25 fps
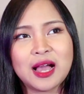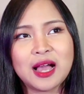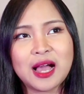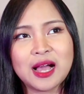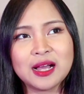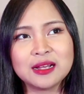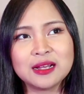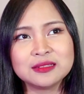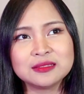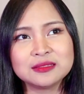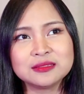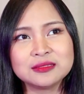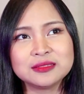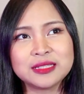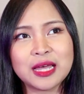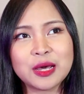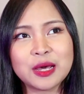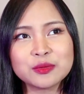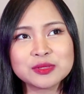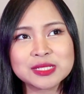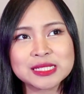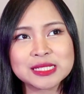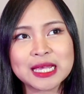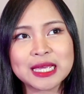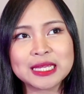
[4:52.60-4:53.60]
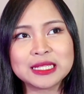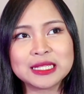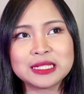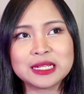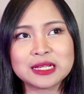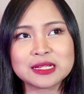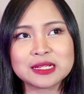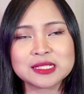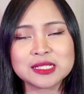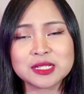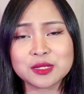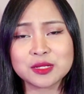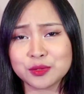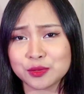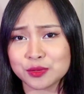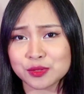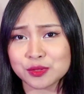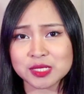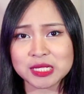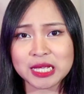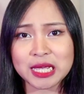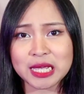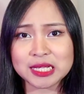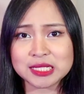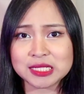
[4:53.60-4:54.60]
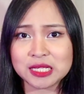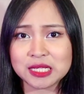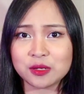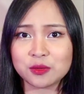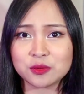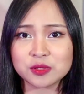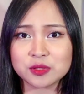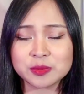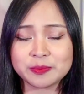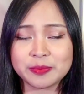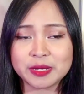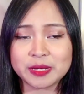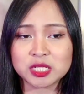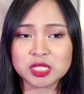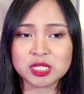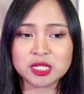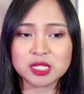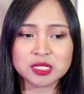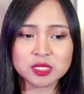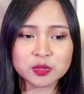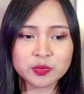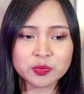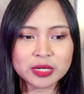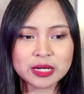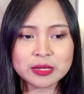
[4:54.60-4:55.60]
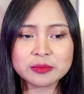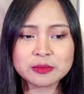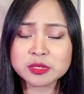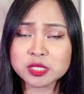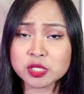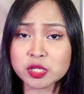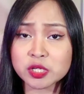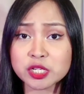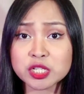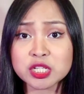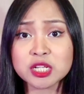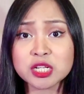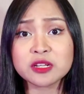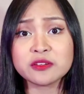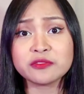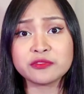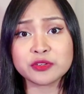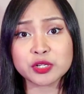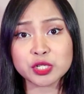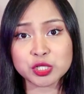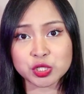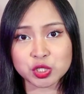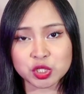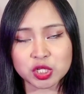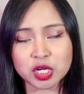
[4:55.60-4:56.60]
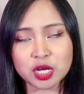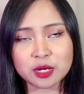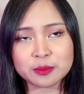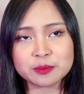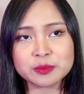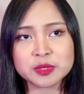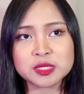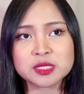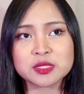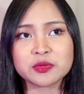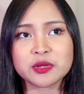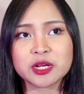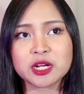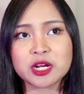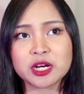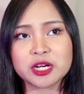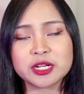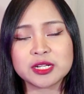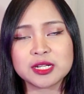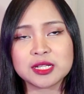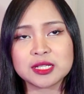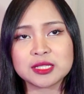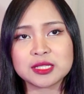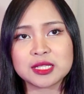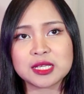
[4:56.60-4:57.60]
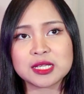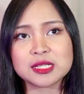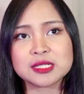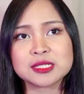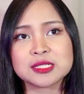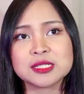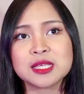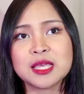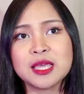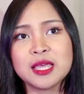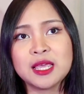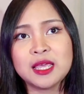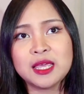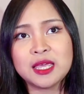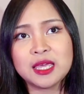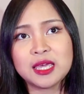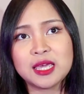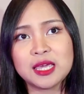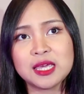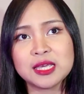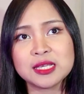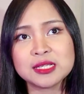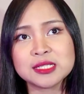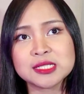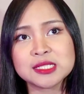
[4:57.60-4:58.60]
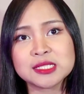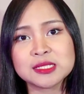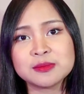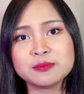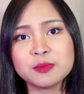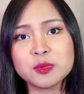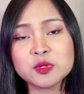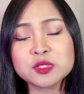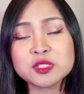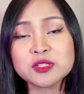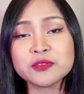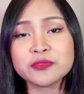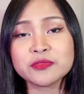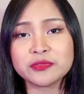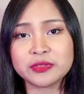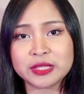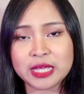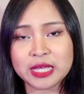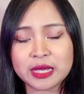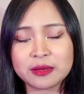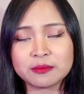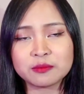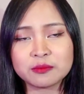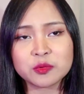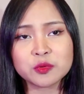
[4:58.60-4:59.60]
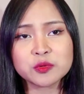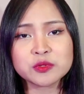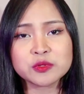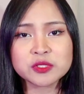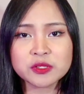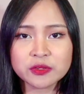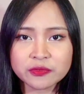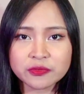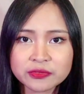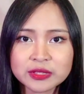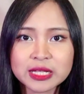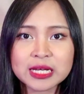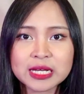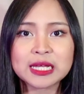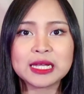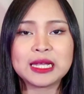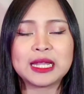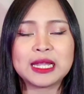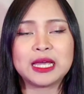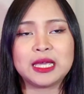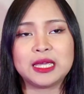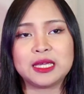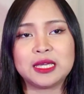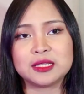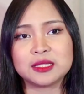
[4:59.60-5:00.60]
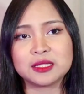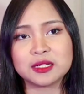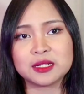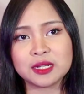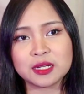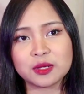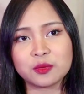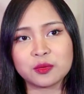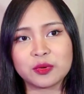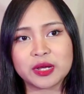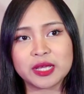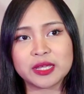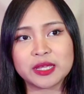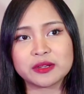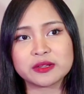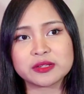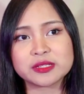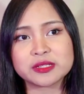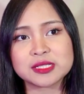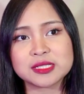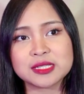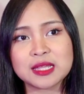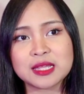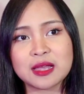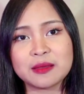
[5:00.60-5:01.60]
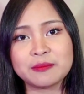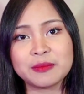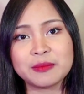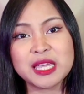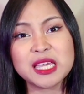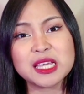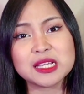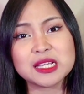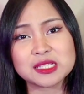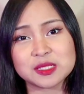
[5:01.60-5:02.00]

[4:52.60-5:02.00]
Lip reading: Ang downside lang siguro sa SEO specialist, when I'm searching for jobs regarding this, is most of the client requires na may